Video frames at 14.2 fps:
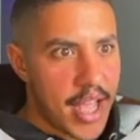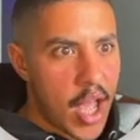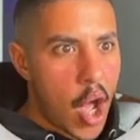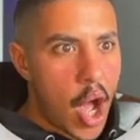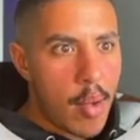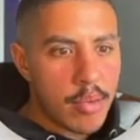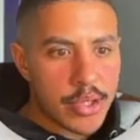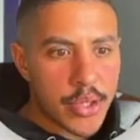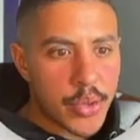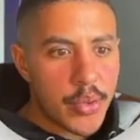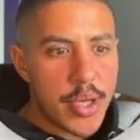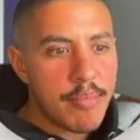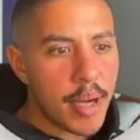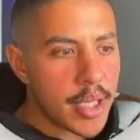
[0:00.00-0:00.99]
almost
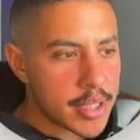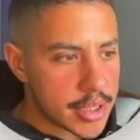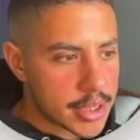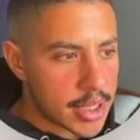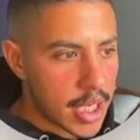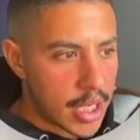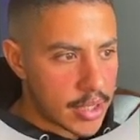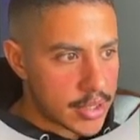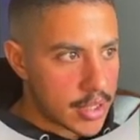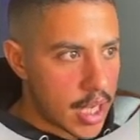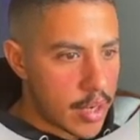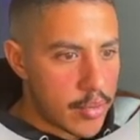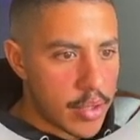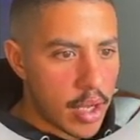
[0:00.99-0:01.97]
3 button styles.
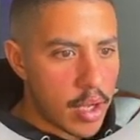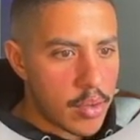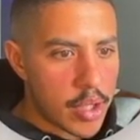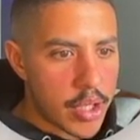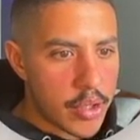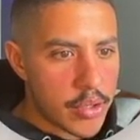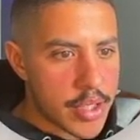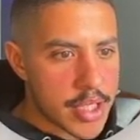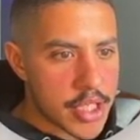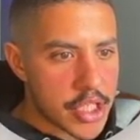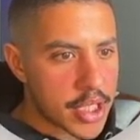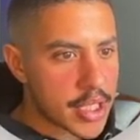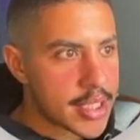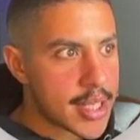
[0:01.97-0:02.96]
I would argue this is
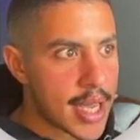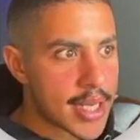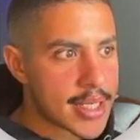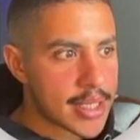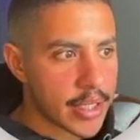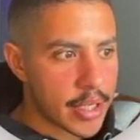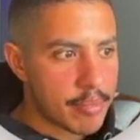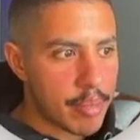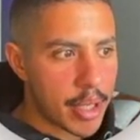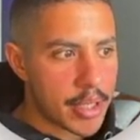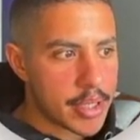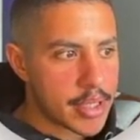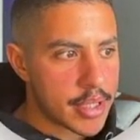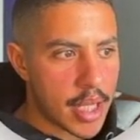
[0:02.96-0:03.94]
just a text link
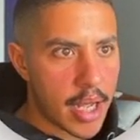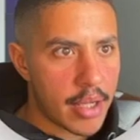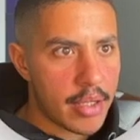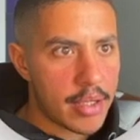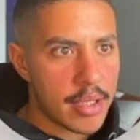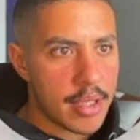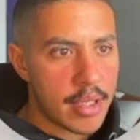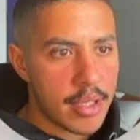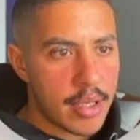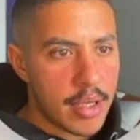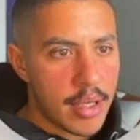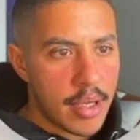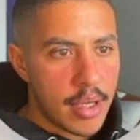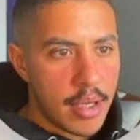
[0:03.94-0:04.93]
button style.
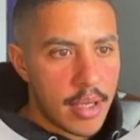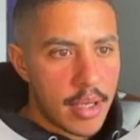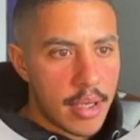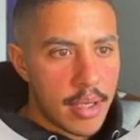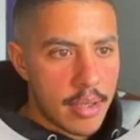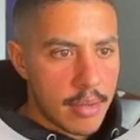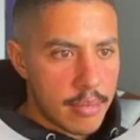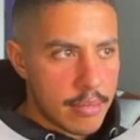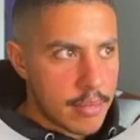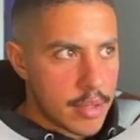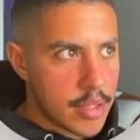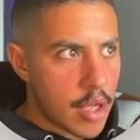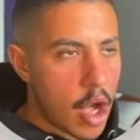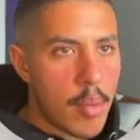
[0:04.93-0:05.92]

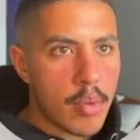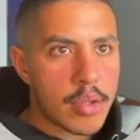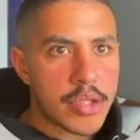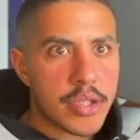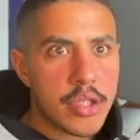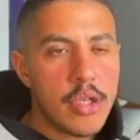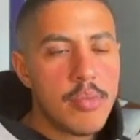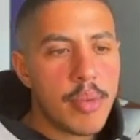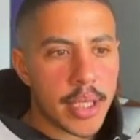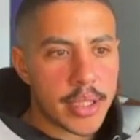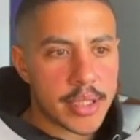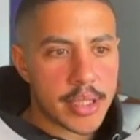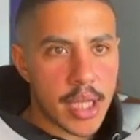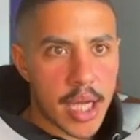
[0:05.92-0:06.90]
It's almost 2 button
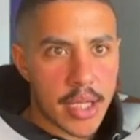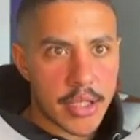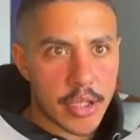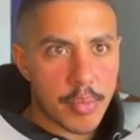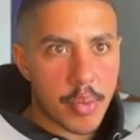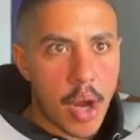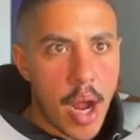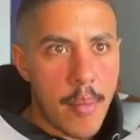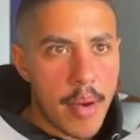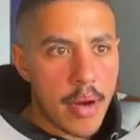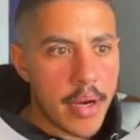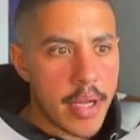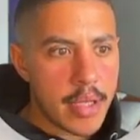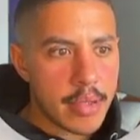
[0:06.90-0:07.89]
styles. Your
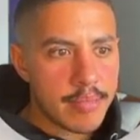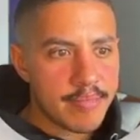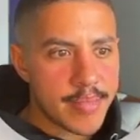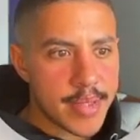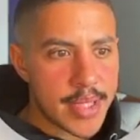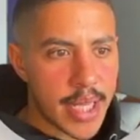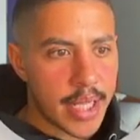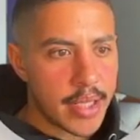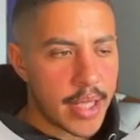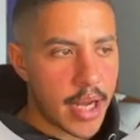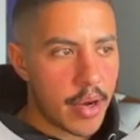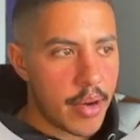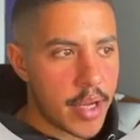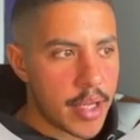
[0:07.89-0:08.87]
primary,
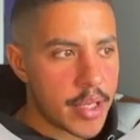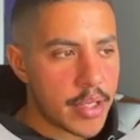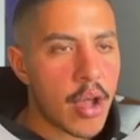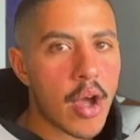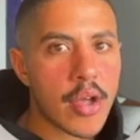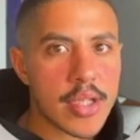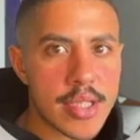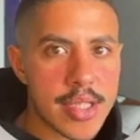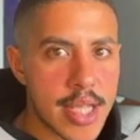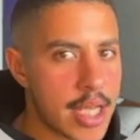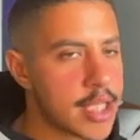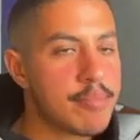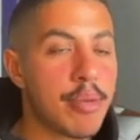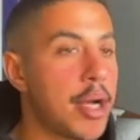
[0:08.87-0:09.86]
secondary, not
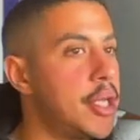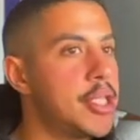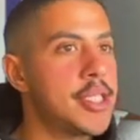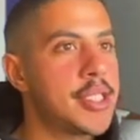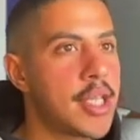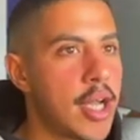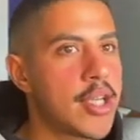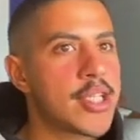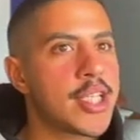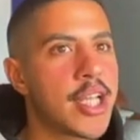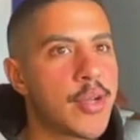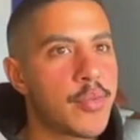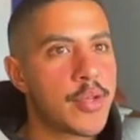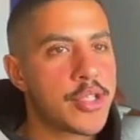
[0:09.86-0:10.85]
6 button styles
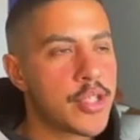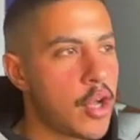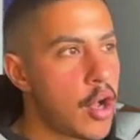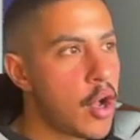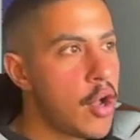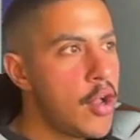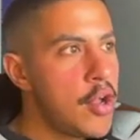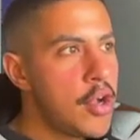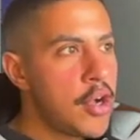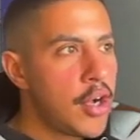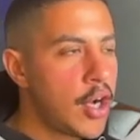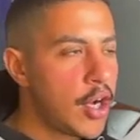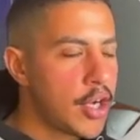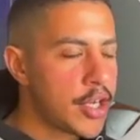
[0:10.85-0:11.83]
like we saw
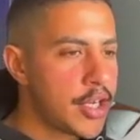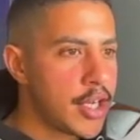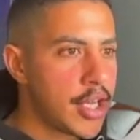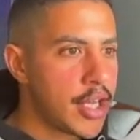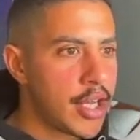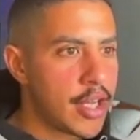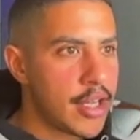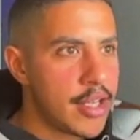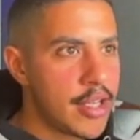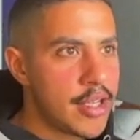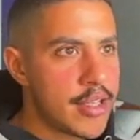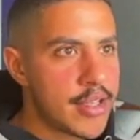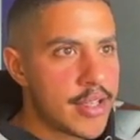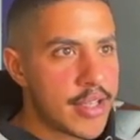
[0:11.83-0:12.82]
on the
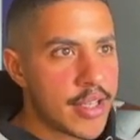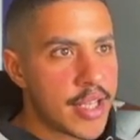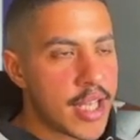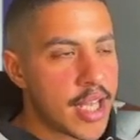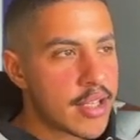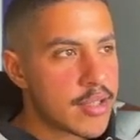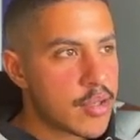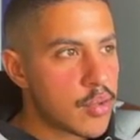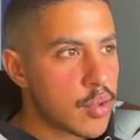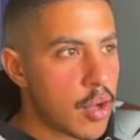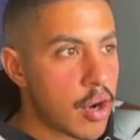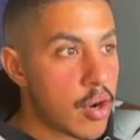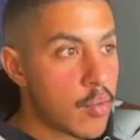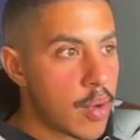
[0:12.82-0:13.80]
Yale School of
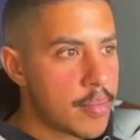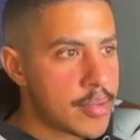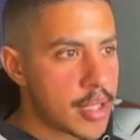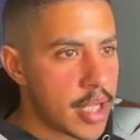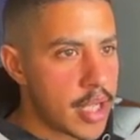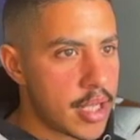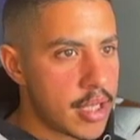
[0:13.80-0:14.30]
Art website.